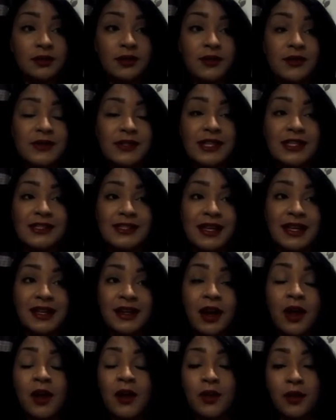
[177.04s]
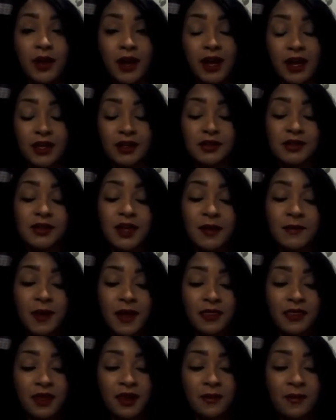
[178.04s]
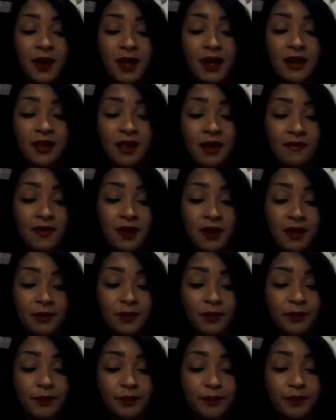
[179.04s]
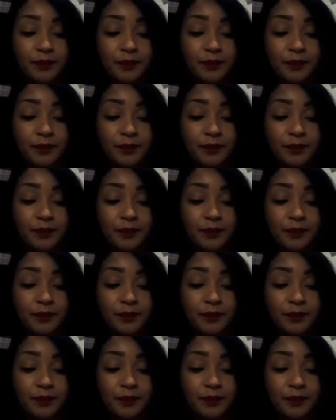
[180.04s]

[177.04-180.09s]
what was I saying? Oh, okay. So I met them at 11